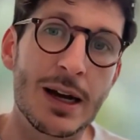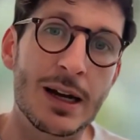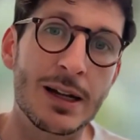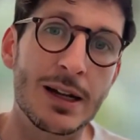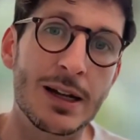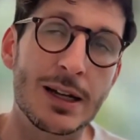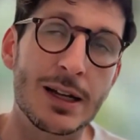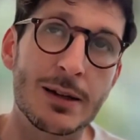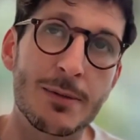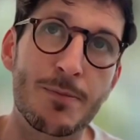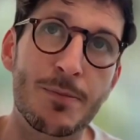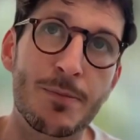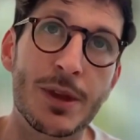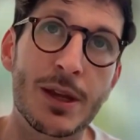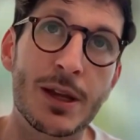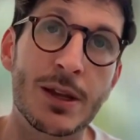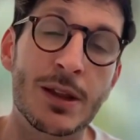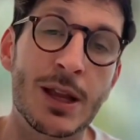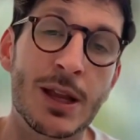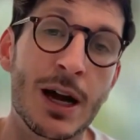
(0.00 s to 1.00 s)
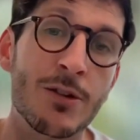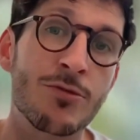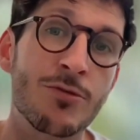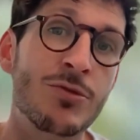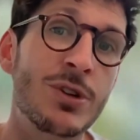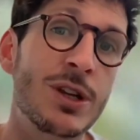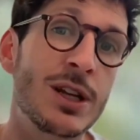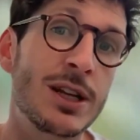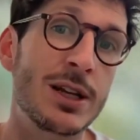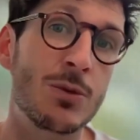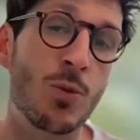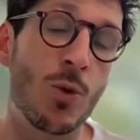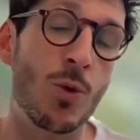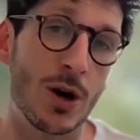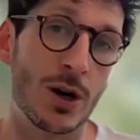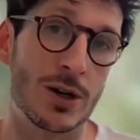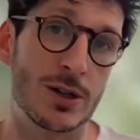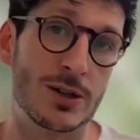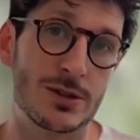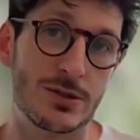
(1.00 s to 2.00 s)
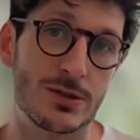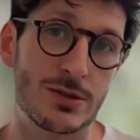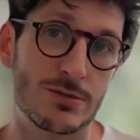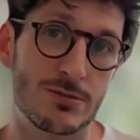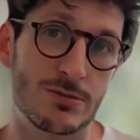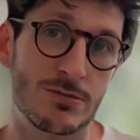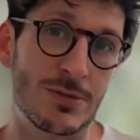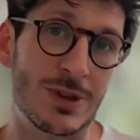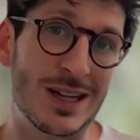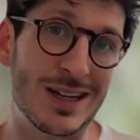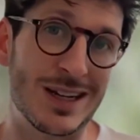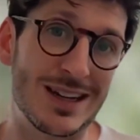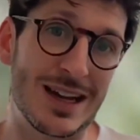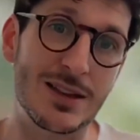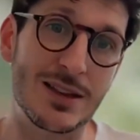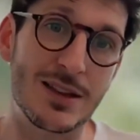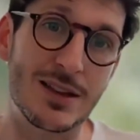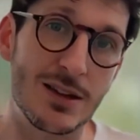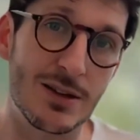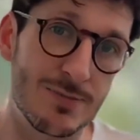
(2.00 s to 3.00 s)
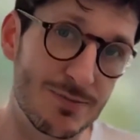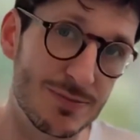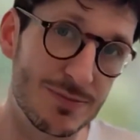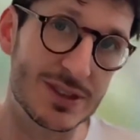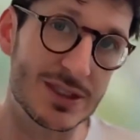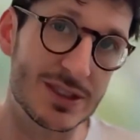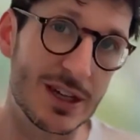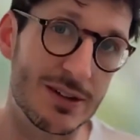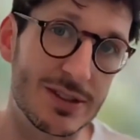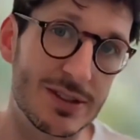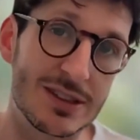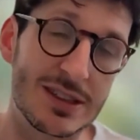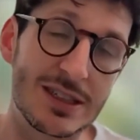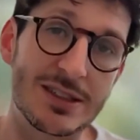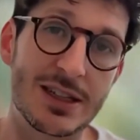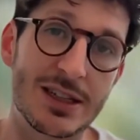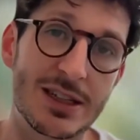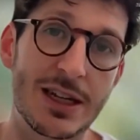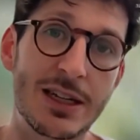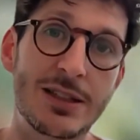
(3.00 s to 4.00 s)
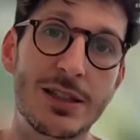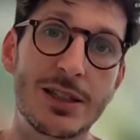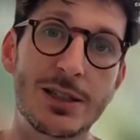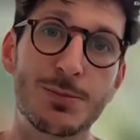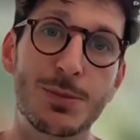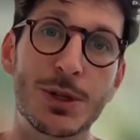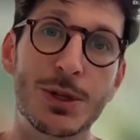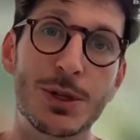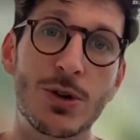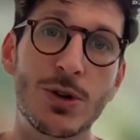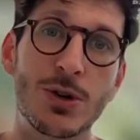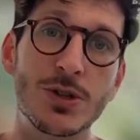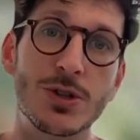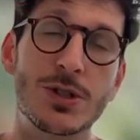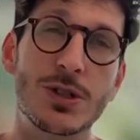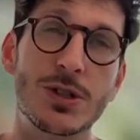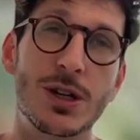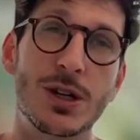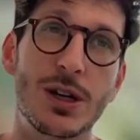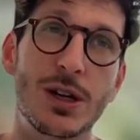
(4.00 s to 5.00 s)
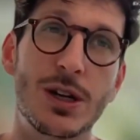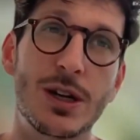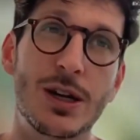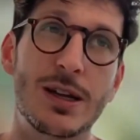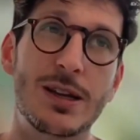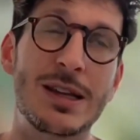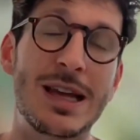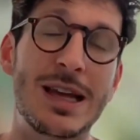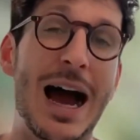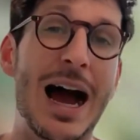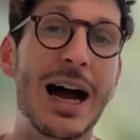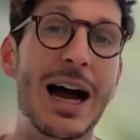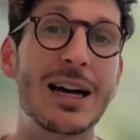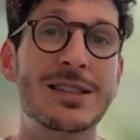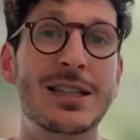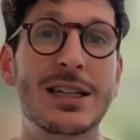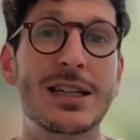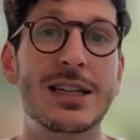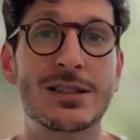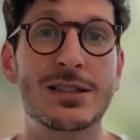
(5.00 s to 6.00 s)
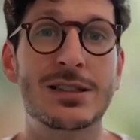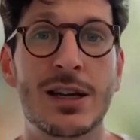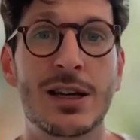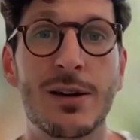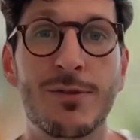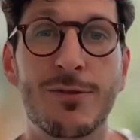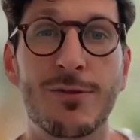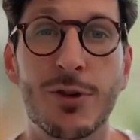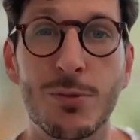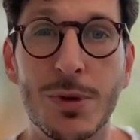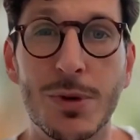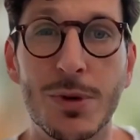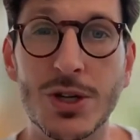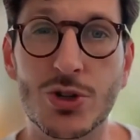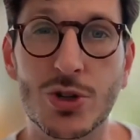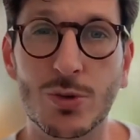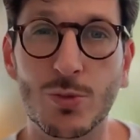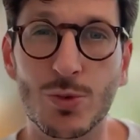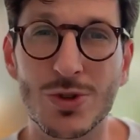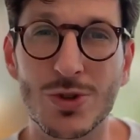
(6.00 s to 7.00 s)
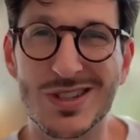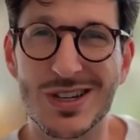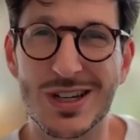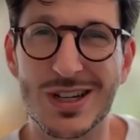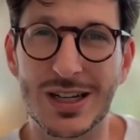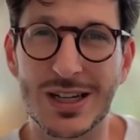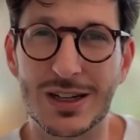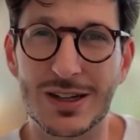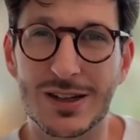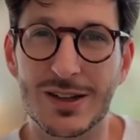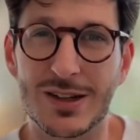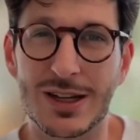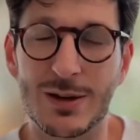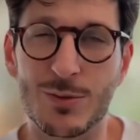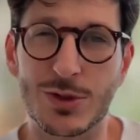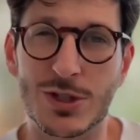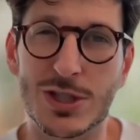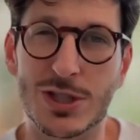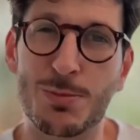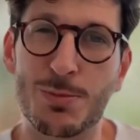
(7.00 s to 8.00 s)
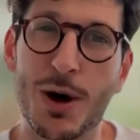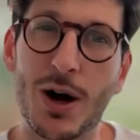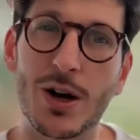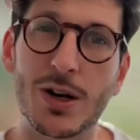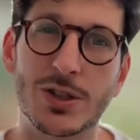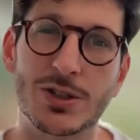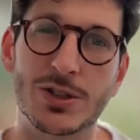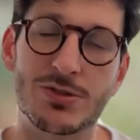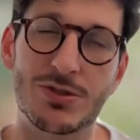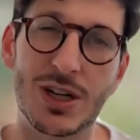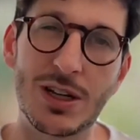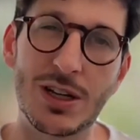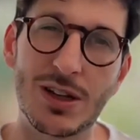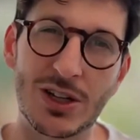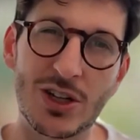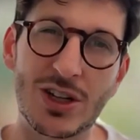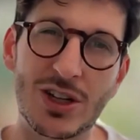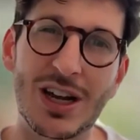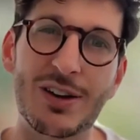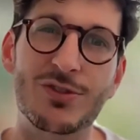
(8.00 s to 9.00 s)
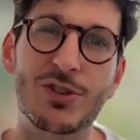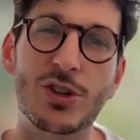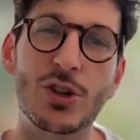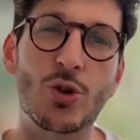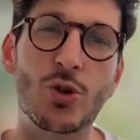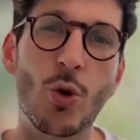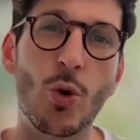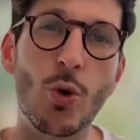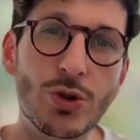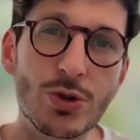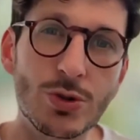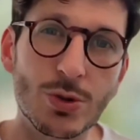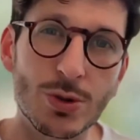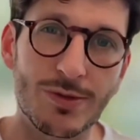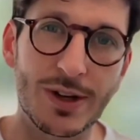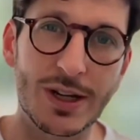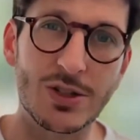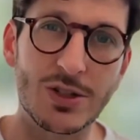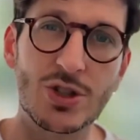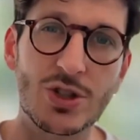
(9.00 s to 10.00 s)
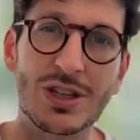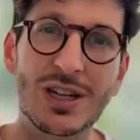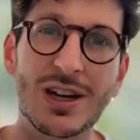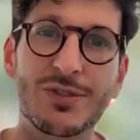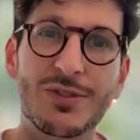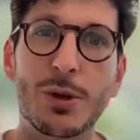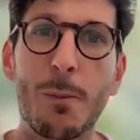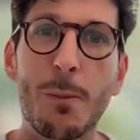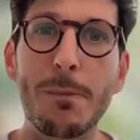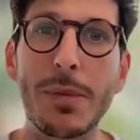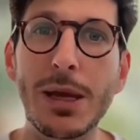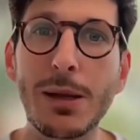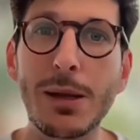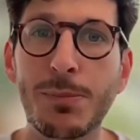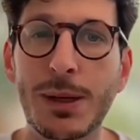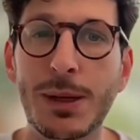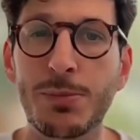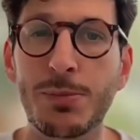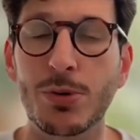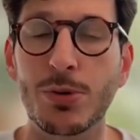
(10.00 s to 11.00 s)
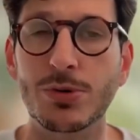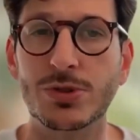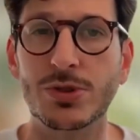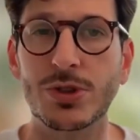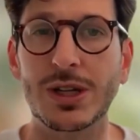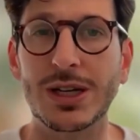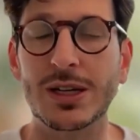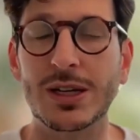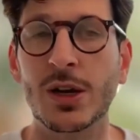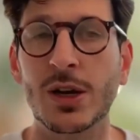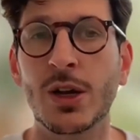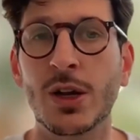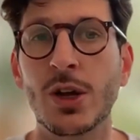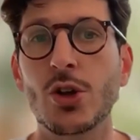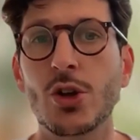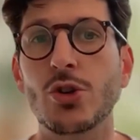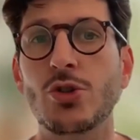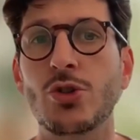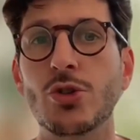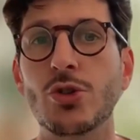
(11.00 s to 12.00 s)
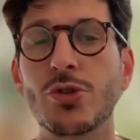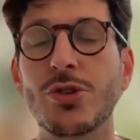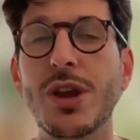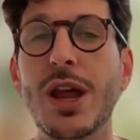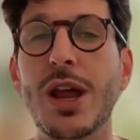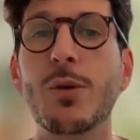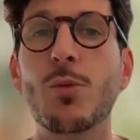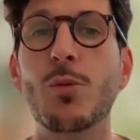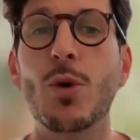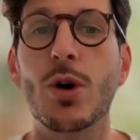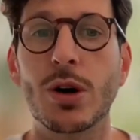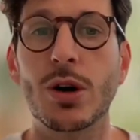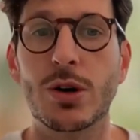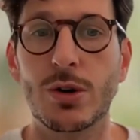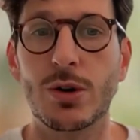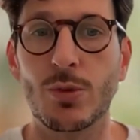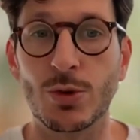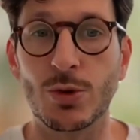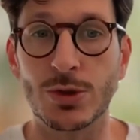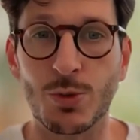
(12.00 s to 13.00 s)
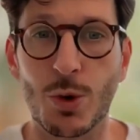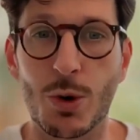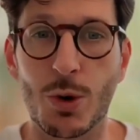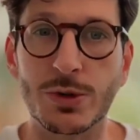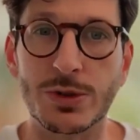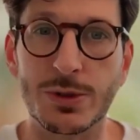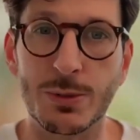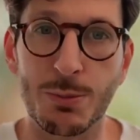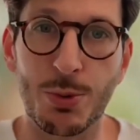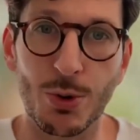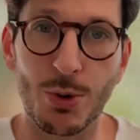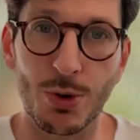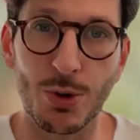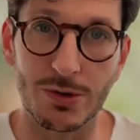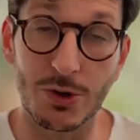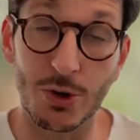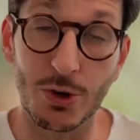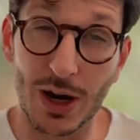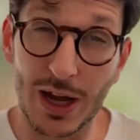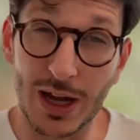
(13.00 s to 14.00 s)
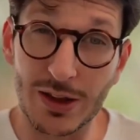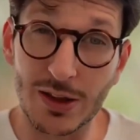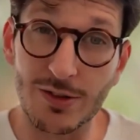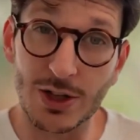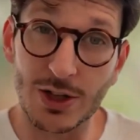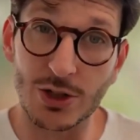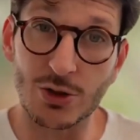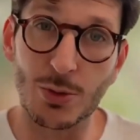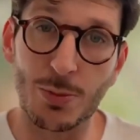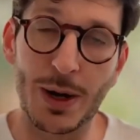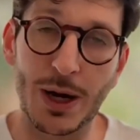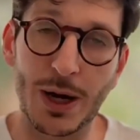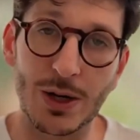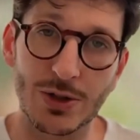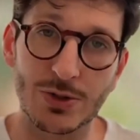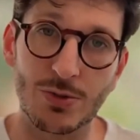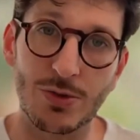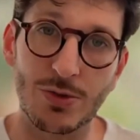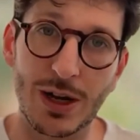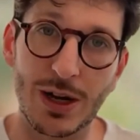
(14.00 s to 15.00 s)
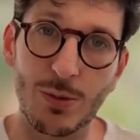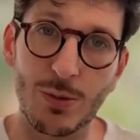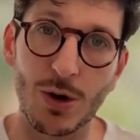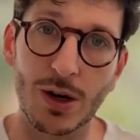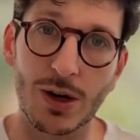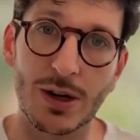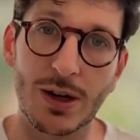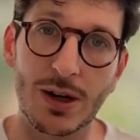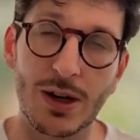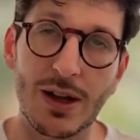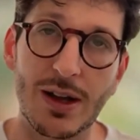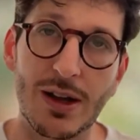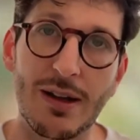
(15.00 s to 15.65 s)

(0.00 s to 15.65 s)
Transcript: And like that really worked like in the 70s and 80s because the access to information was like it was sparse, right? Like you'd have to go to events, you'd have to meet people. So like your network was what was important, your individual personal network.